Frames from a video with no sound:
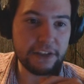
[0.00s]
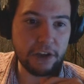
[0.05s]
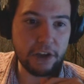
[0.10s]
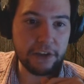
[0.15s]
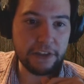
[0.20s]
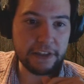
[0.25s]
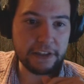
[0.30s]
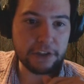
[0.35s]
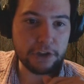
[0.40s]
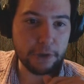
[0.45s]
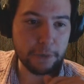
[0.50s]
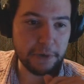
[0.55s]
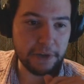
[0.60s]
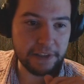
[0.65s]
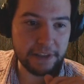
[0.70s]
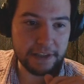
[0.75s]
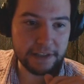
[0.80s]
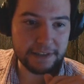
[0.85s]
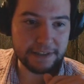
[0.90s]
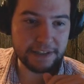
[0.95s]
a couple of
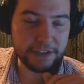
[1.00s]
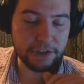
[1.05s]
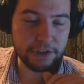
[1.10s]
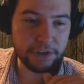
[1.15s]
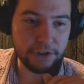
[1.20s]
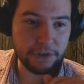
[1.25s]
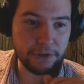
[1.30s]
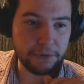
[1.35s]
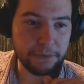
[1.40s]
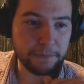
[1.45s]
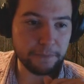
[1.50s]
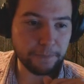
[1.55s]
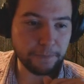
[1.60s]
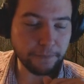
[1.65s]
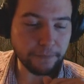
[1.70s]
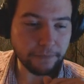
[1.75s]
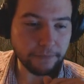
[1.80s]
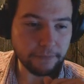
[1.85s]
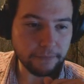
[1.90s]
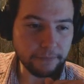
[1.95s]
things it could do.
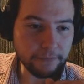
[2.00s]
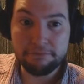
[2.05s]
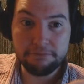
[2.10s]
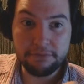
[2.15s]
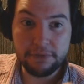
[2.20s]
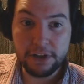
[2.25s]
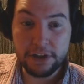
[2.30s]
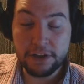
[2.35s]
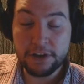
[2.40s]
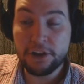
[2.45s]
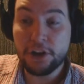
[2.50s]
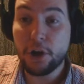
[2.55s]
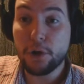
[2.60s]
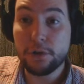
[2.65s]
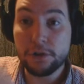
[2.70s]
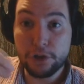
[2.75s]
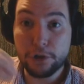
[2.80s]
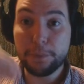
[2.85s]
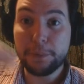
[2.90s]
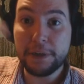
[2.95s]

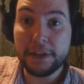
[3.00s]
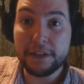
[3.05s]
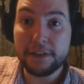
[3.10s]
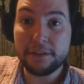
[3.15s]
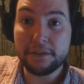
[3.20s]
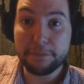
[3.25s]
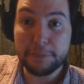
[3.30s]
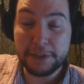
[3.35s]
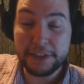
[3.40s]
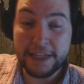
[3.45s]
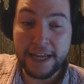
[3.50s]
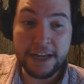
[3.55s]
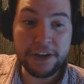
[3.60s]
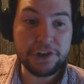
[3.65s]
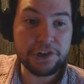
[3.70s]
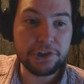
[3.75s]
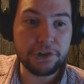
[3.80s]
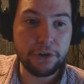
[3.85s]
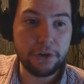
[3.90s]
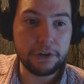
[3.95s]
goes up in
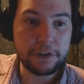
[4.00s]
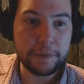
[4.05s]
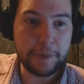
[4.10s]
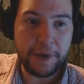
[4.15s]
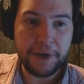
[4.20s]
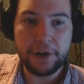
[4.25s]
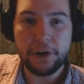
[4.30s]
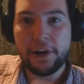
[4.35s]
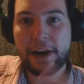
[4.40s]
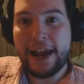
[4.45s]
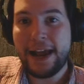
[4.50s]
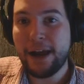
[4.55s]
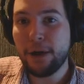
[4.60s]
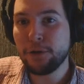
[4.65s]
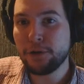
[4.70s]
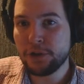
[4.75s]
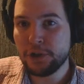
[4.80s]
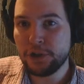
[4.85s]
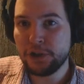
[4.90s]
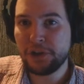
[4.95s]
potential depending on how
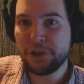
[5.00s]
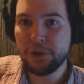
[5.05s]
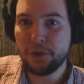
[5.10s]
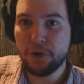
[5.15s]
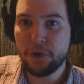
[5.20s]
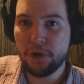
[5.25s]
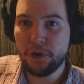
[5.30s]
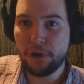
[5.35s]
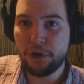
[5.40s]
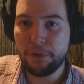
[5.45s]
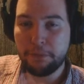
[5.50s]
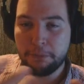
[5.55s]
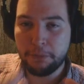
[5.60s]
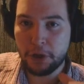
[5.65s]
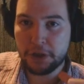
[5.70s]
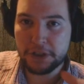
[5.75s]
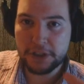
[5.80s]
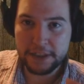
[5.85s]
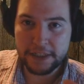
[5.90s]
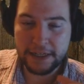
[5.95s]
good your
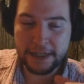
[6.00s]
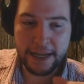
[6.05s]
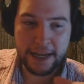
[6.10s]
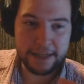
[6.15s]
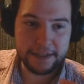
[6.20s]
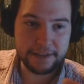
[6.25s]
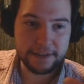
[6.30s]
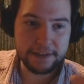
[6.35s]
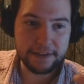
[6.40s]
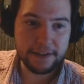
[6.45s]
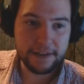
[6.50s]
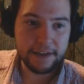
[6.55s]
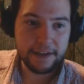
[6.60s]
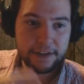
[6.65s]
monster nest